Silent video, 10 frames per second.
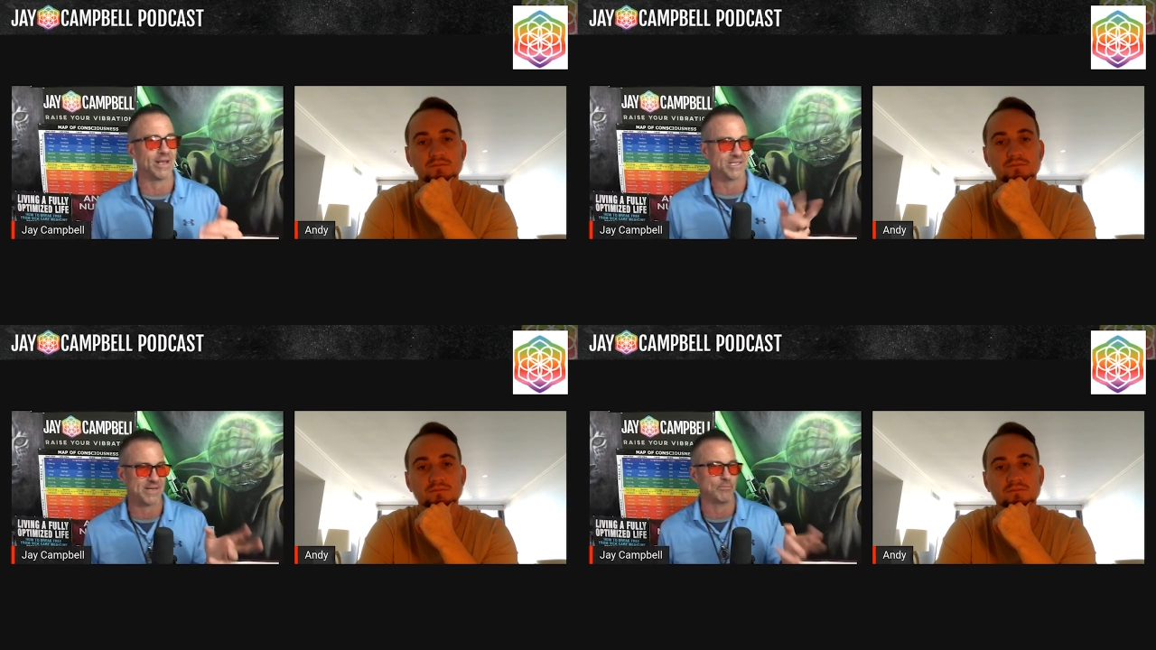
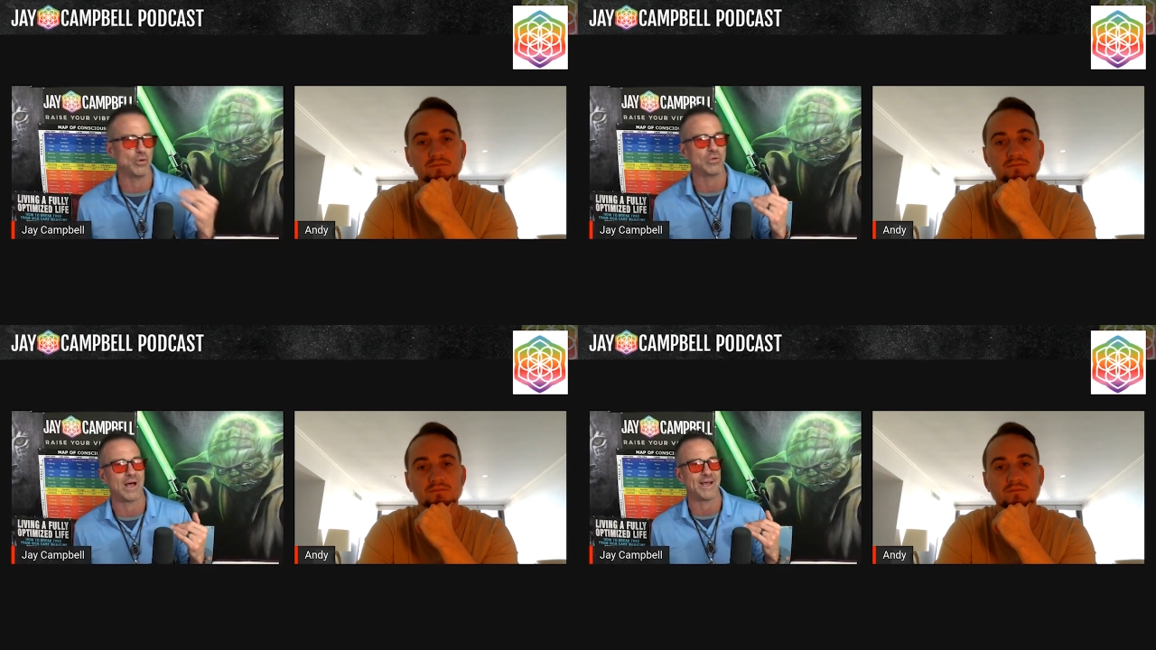Speaker 1: is that
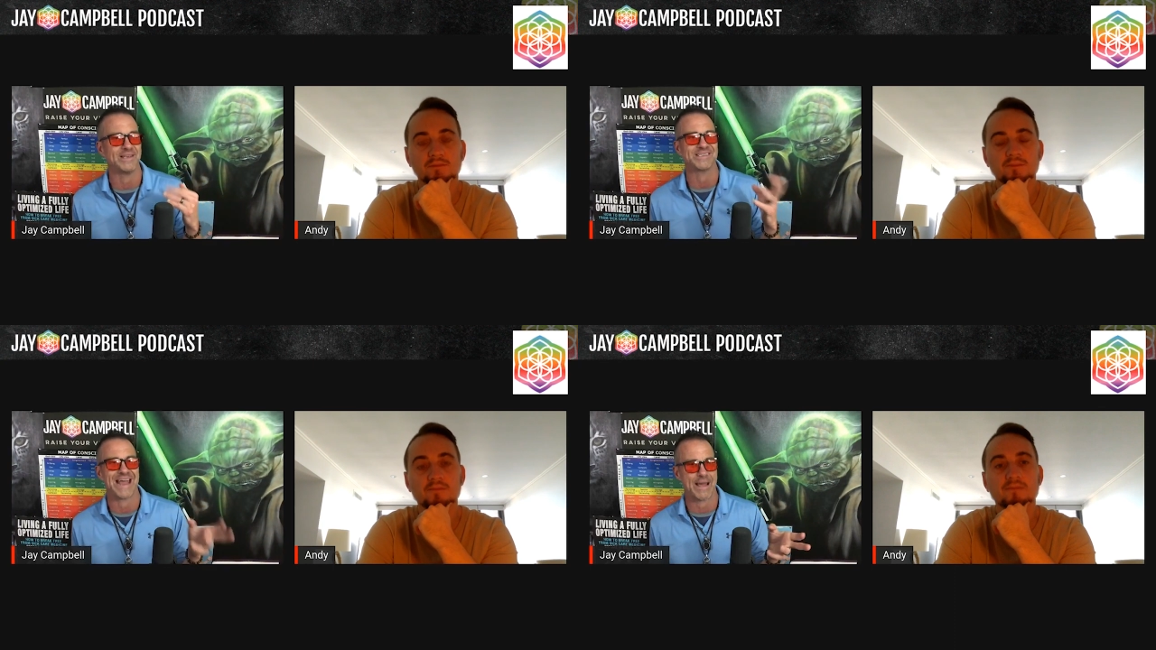blue light
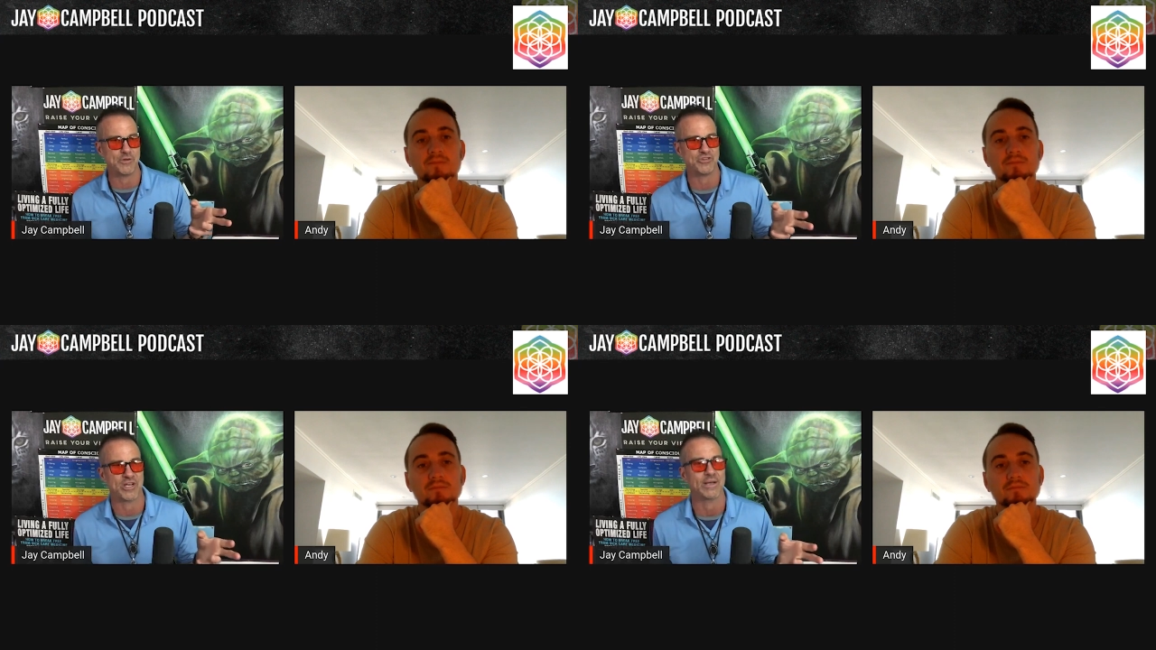is
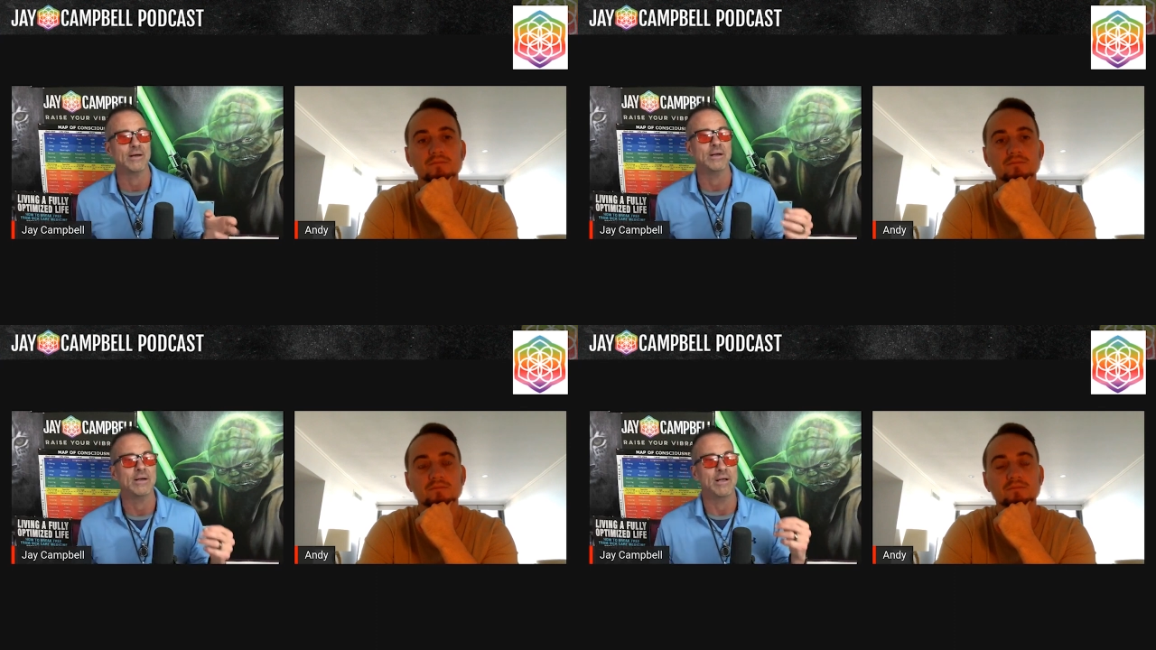damaging
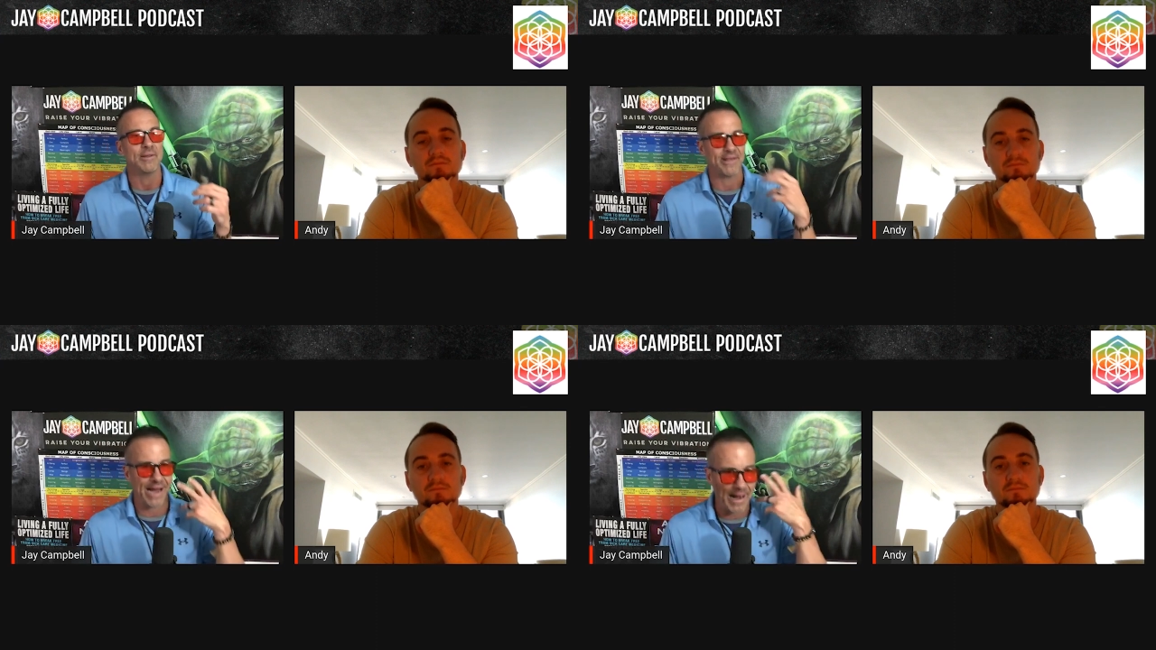
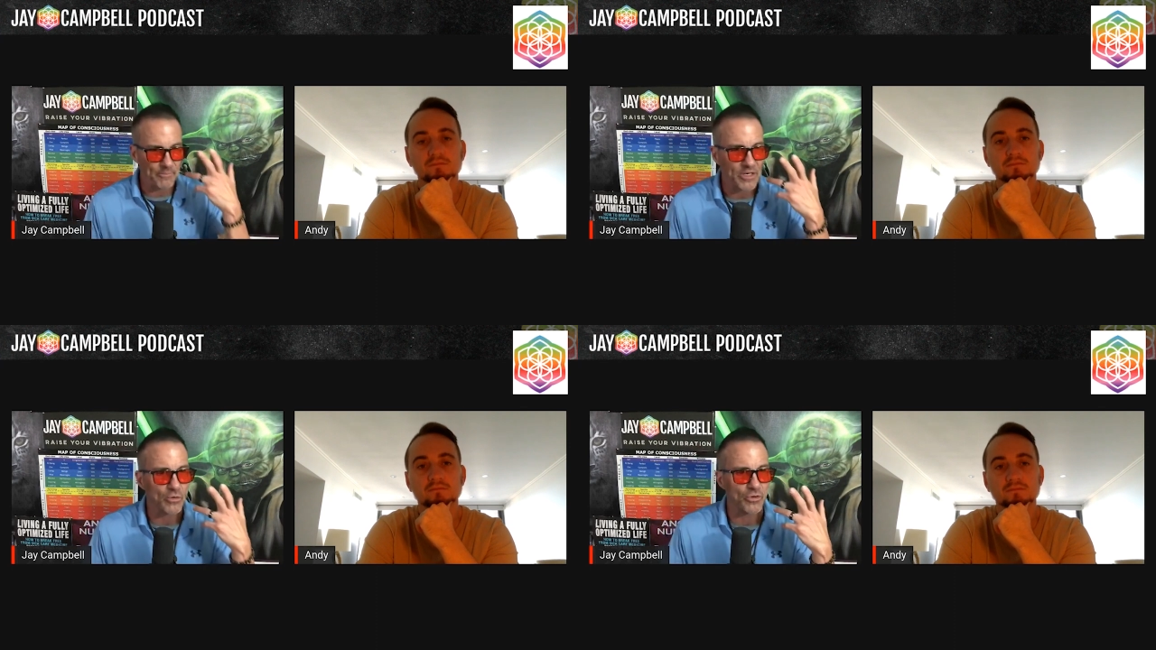the
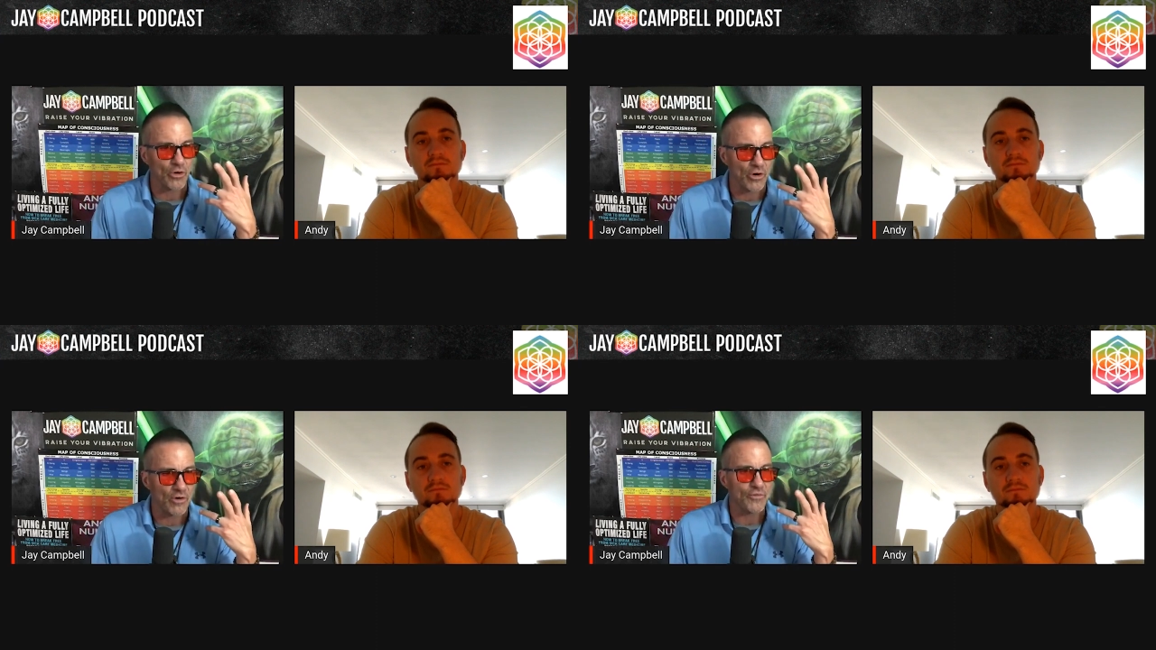optical
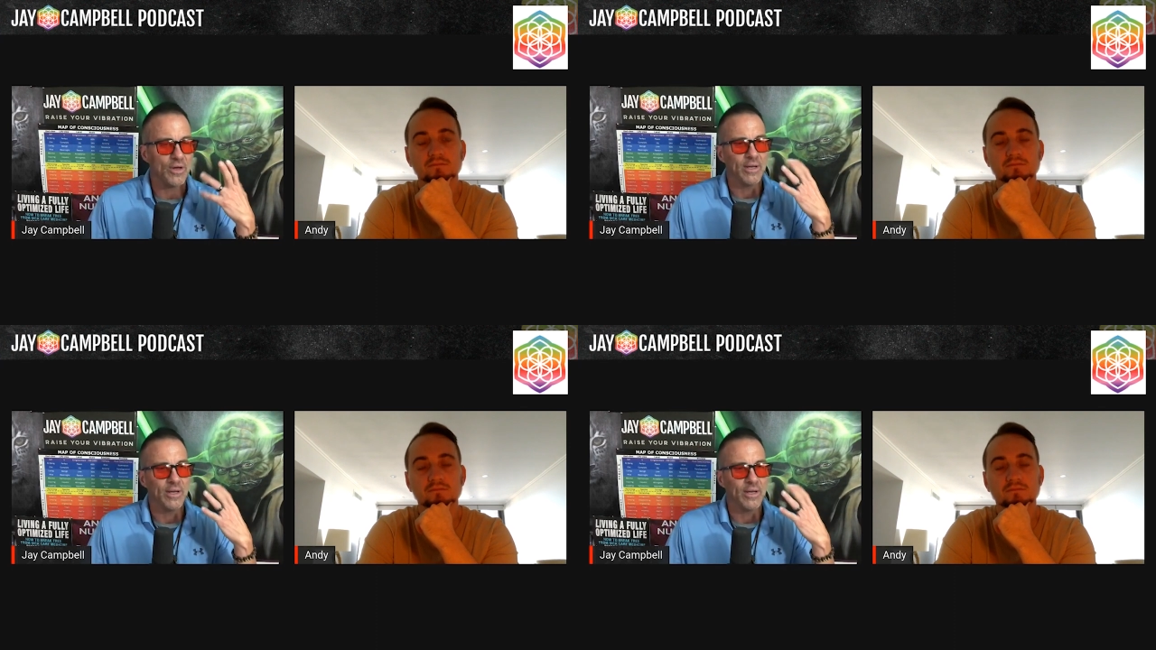nerve